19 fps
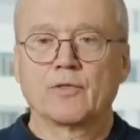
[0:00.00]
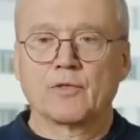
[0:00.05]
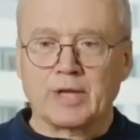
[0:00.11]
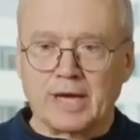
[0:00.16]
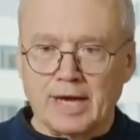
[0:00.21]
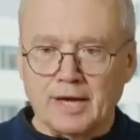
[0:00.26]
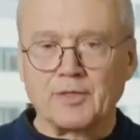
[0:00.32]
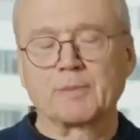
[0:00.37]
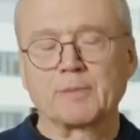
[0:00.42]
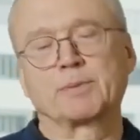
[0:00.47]

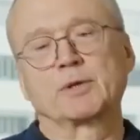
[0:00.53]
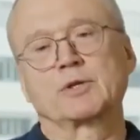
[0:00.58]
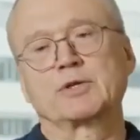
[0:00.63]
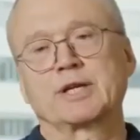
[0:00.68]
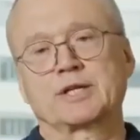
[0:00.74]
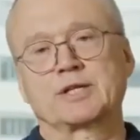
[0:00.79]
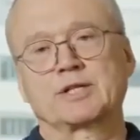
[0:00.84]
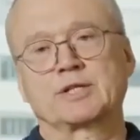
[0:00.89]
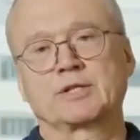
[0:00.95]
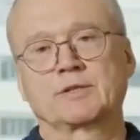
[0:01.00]
the other
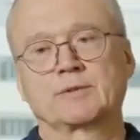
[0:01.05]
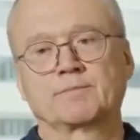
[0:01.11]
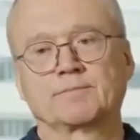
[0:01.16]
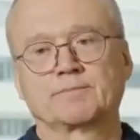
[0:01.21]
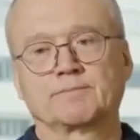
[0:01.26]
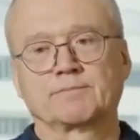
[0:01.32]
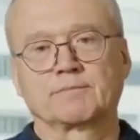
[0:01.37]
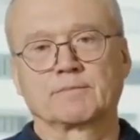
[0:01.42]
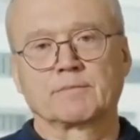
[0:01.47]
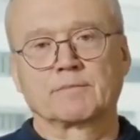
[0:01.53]

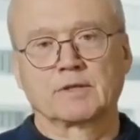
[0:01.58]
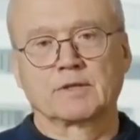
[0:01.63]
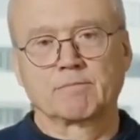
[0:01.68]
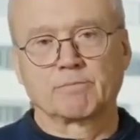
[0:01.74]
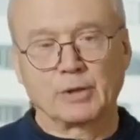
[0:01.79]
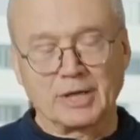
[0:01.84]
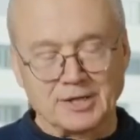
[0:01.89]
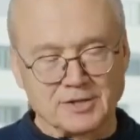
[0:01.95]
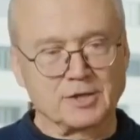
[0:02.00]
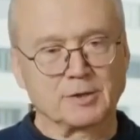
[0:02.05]
protection
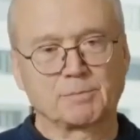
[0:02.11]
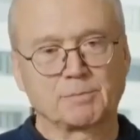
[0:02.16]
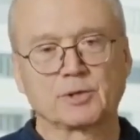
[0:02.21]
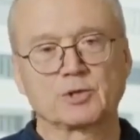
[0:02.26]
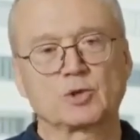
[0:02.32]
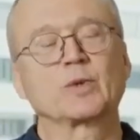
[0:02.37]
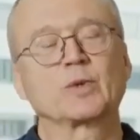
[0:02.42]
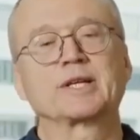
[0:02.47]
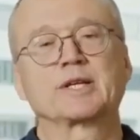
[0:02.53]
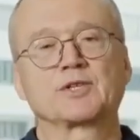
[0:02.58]

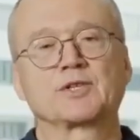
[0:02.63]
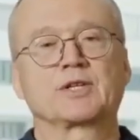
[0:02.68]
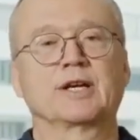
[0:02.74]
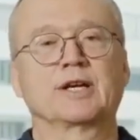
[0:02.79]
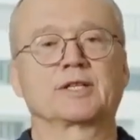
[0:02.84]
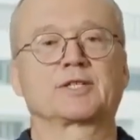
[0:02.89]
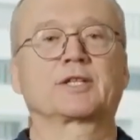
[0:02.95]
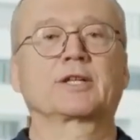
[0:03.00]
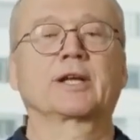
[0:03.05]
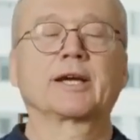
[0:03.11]
principles we
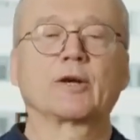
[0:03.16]
discussed,